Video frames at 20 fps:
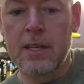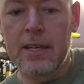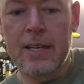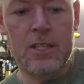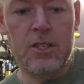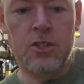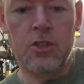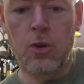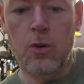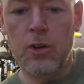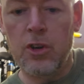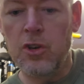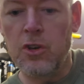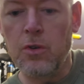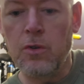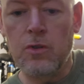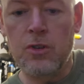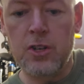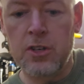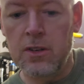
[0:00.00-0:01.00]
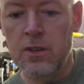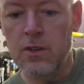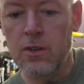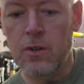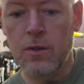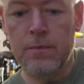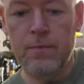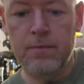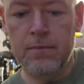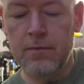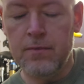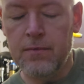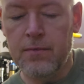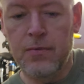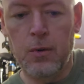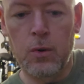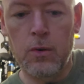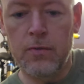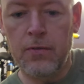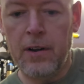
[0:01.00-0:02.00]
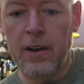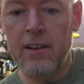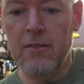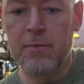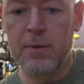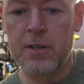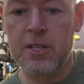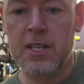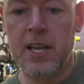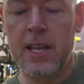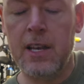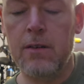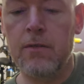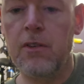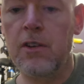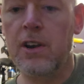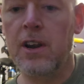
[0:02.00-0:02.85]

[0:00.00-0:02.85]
It's not huge, 4 or 5% of your